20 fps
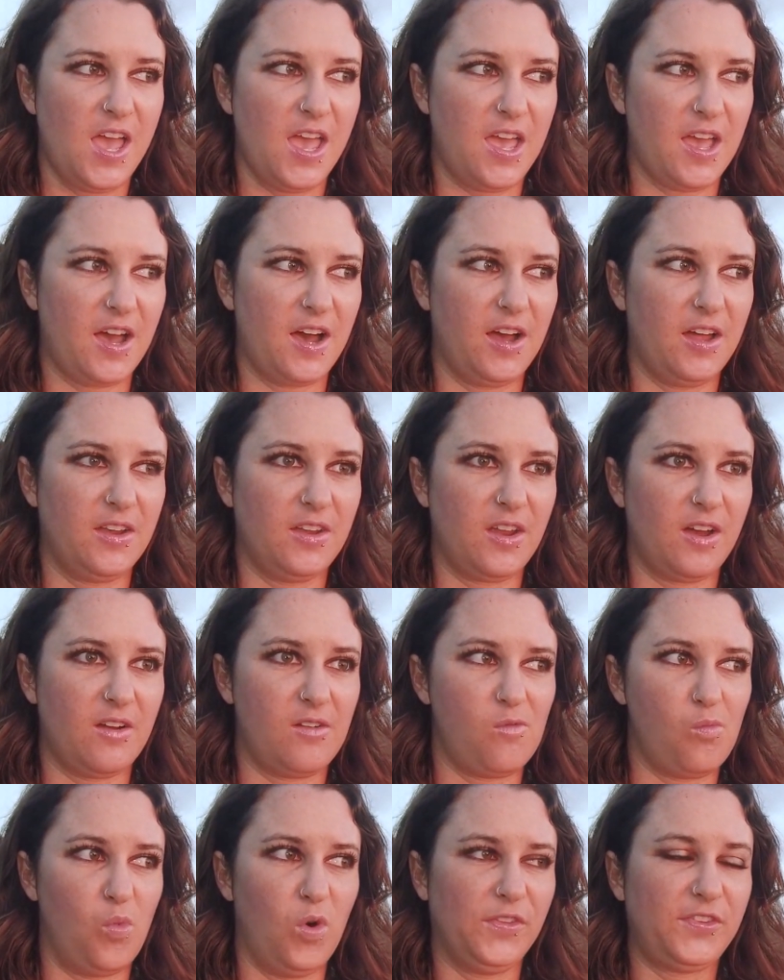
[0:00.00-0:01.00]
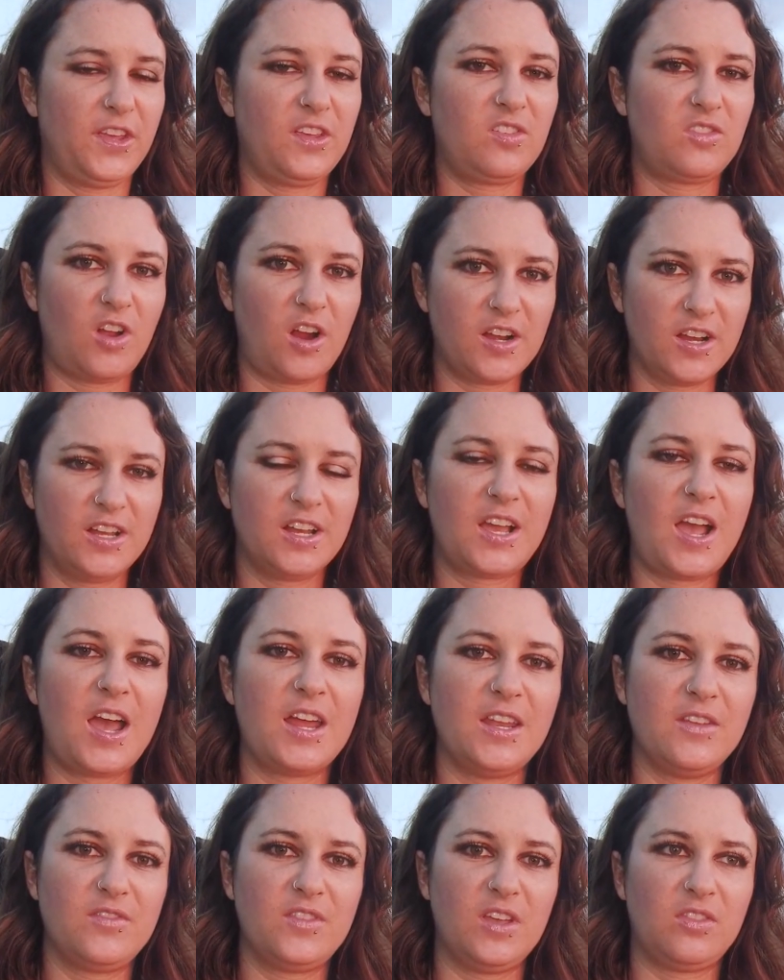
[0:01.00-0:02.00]
And once I started to
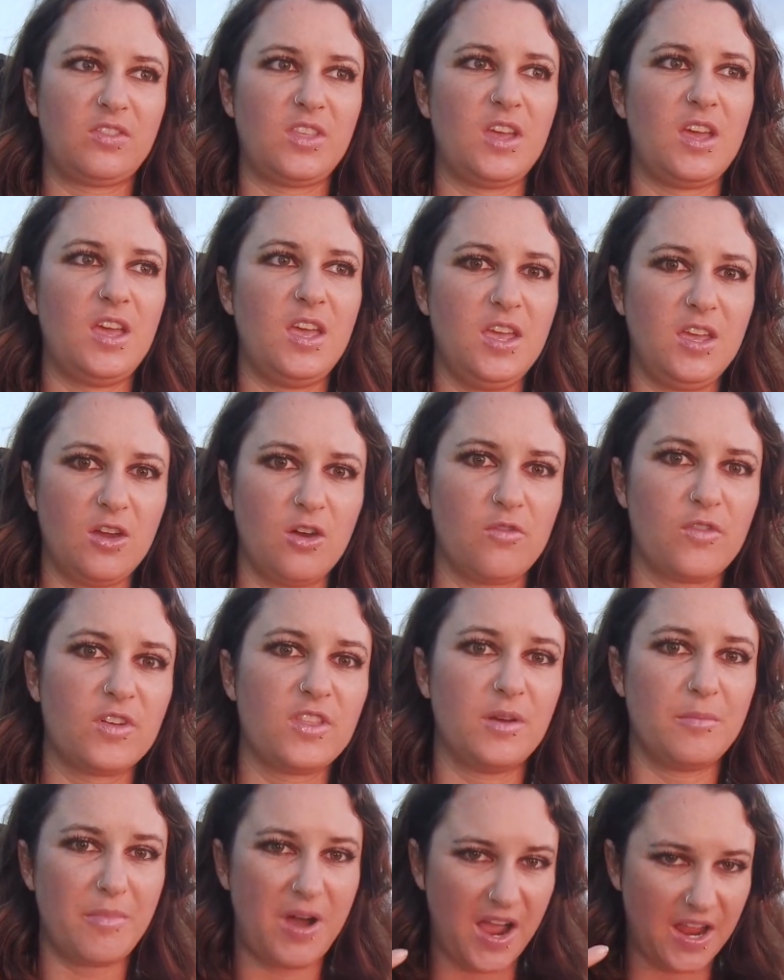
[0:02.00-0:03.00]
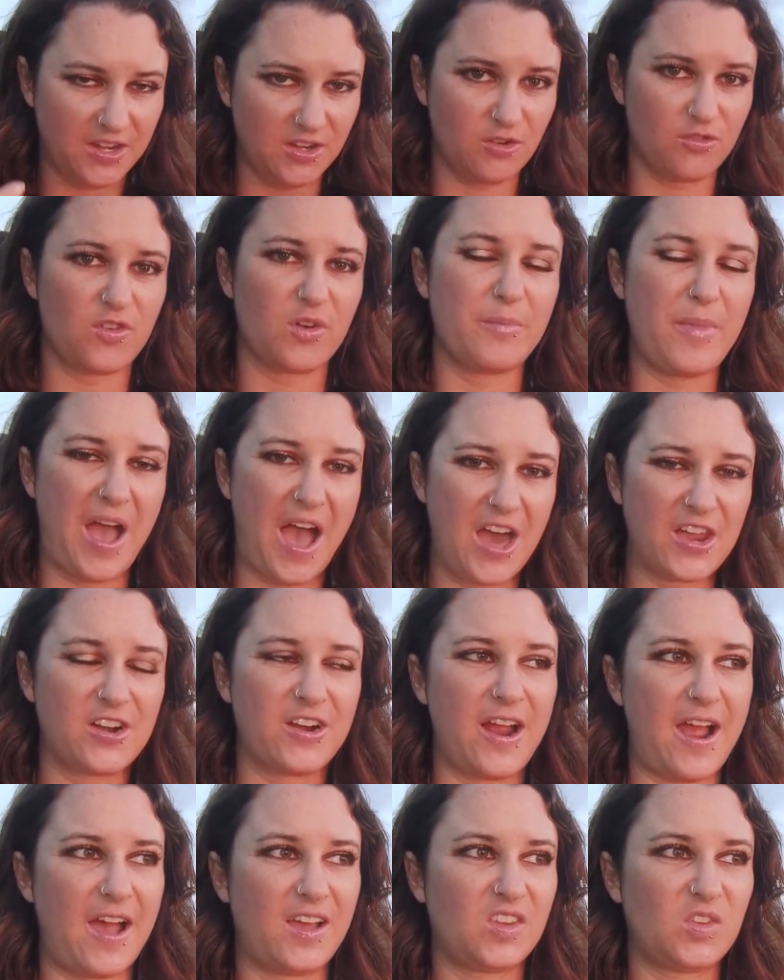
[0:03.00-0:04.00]
kind of get the hang over the mind over
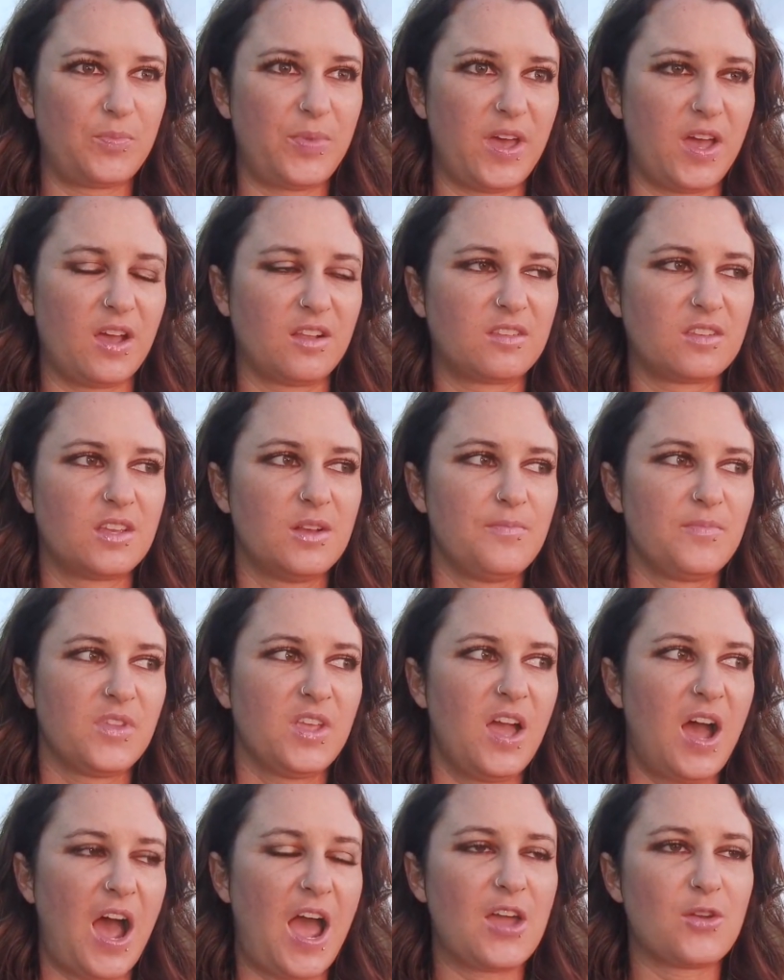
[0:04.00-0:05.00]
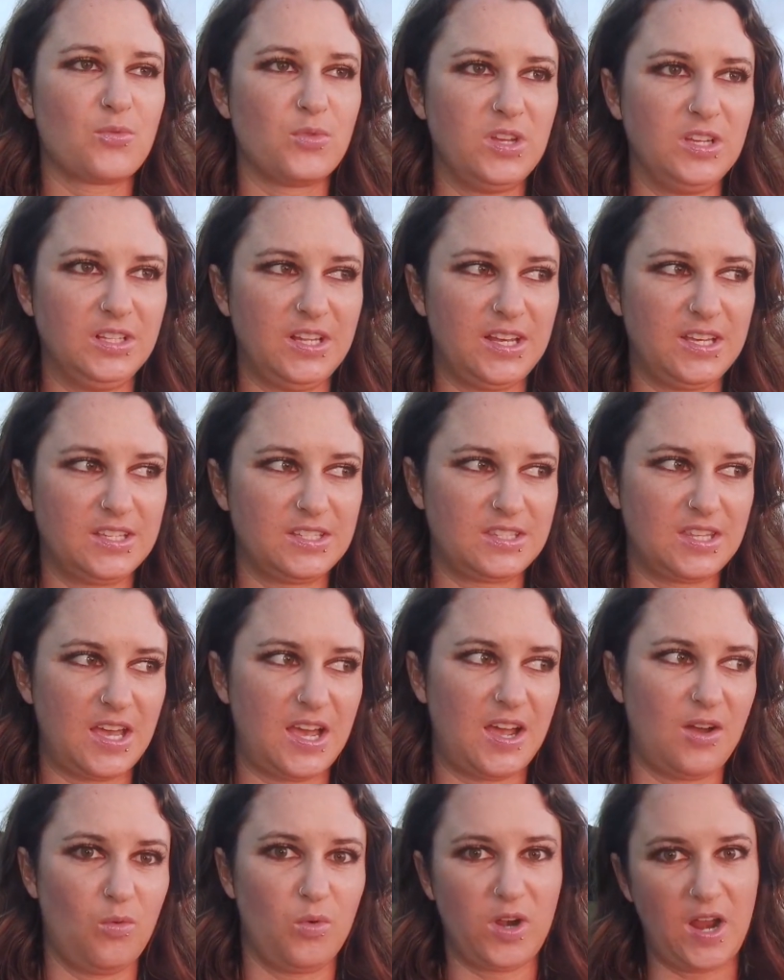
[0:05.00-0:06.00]
matter aspect, I realized
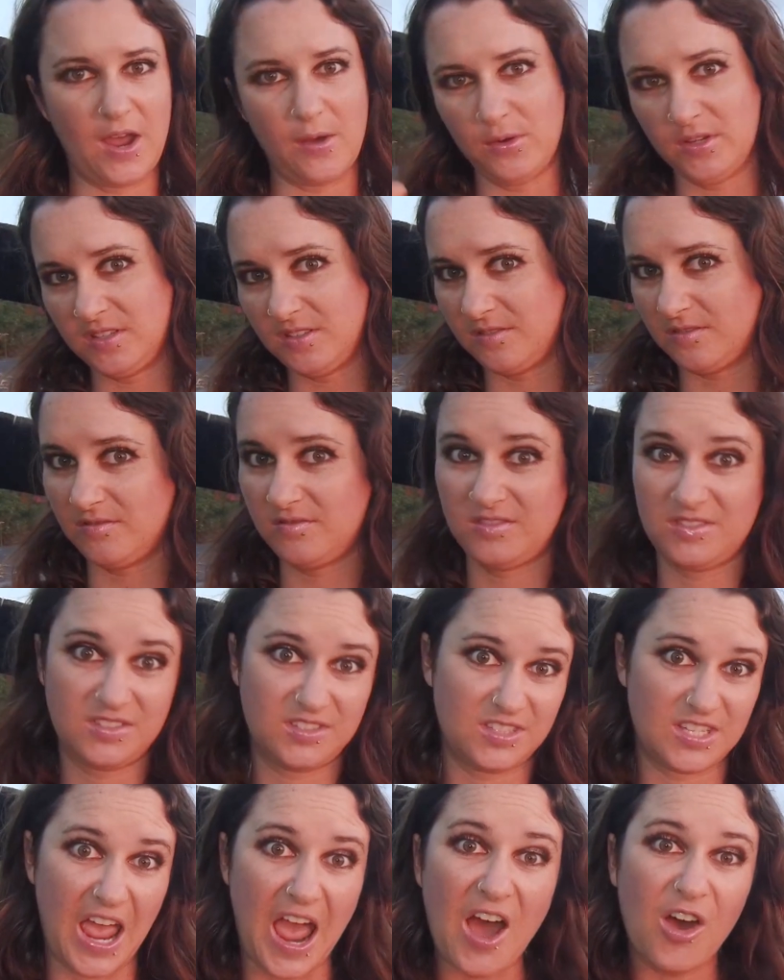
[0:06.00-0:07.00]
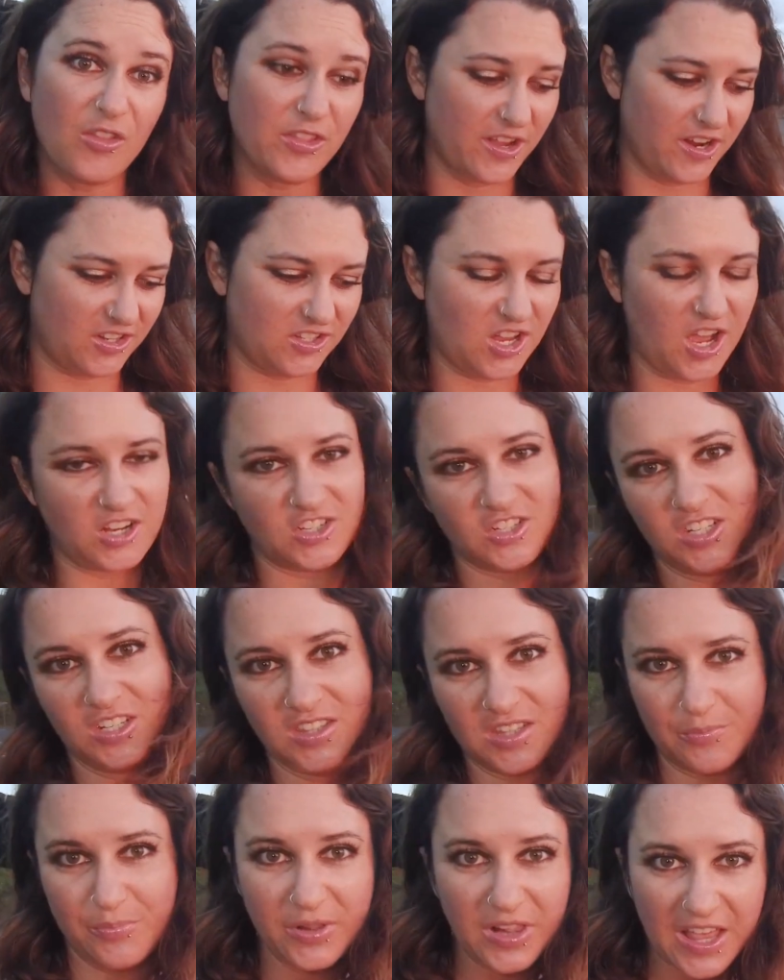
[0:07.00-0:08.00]
that when I was down there
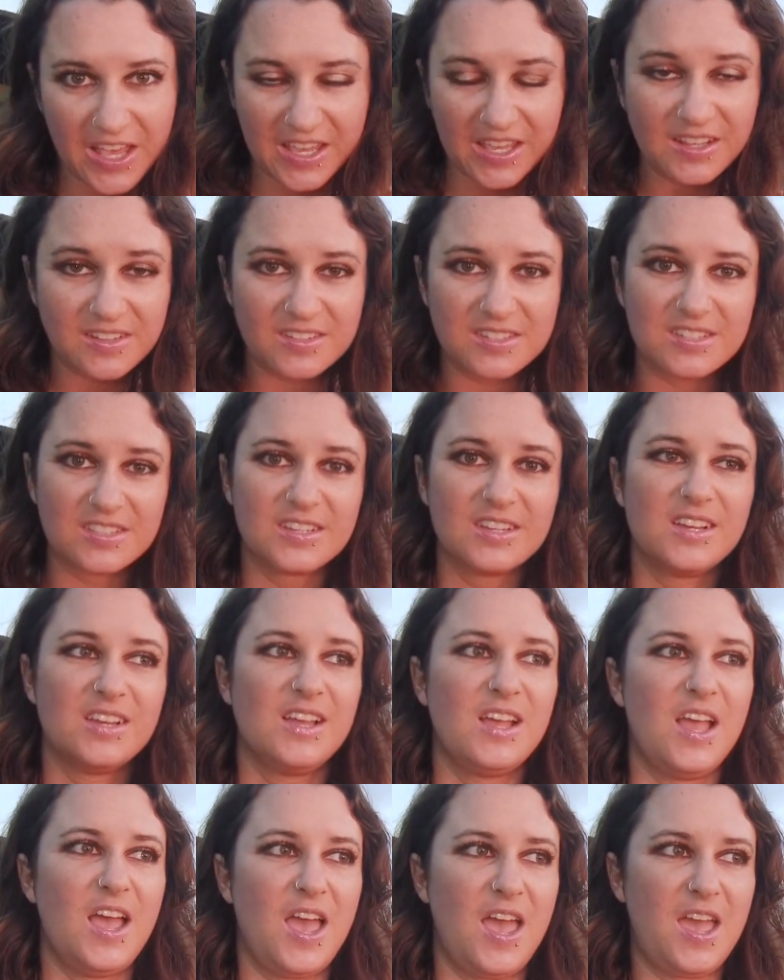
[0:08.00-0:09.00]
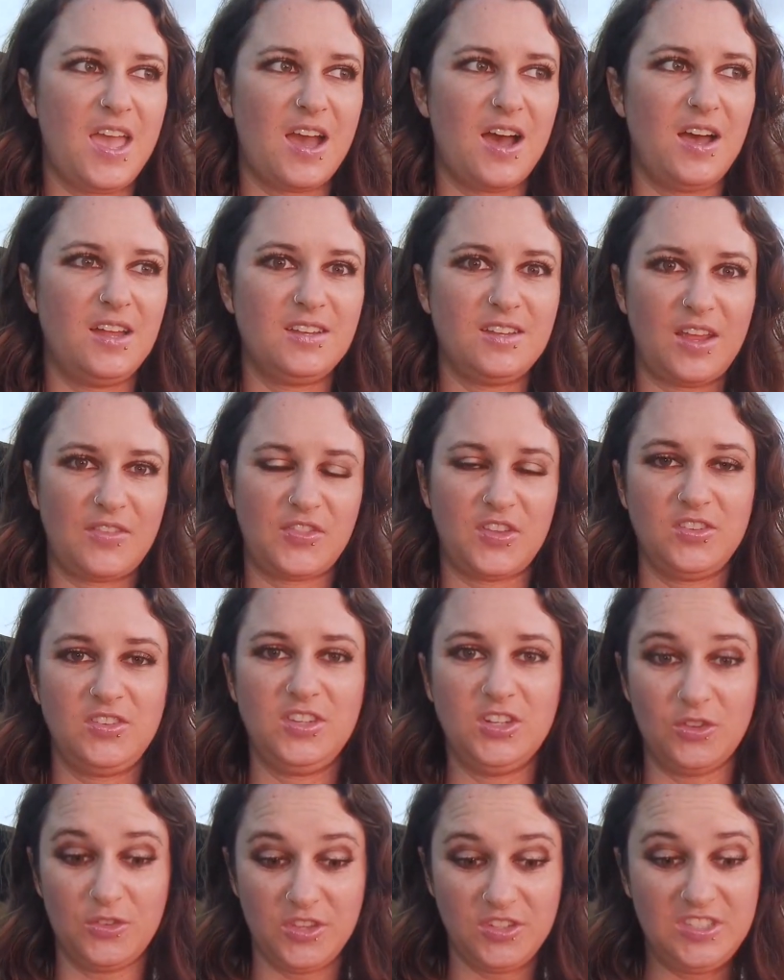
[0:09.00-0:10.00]
touching the plates and at the,
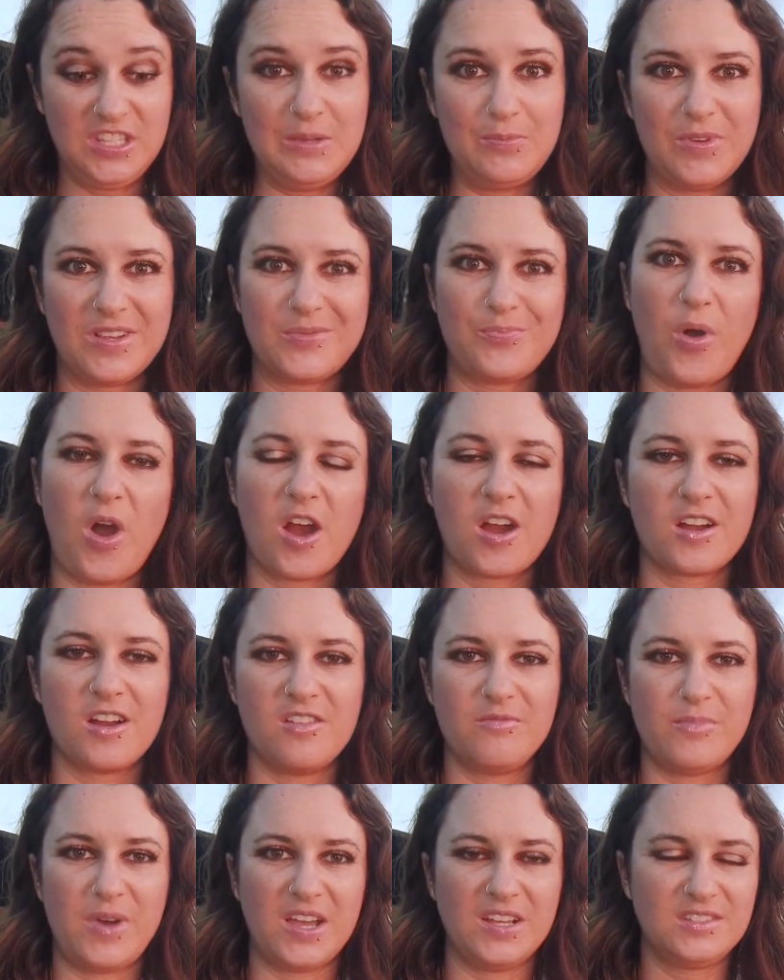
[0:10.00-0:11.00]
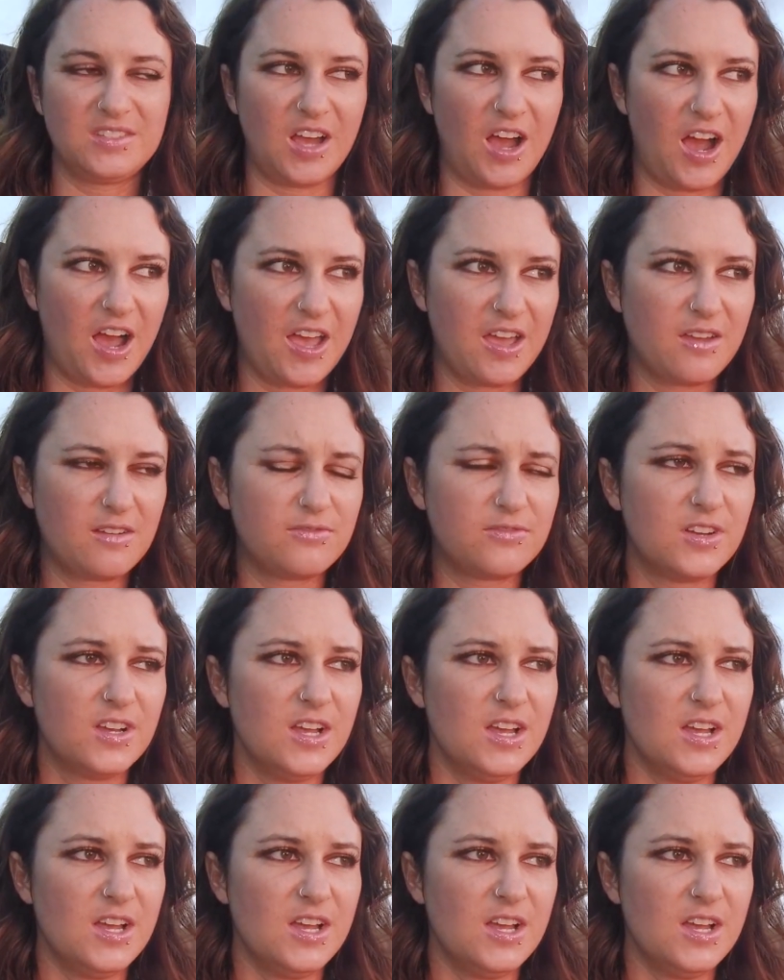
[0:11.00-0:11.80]
the deepest part of my dive,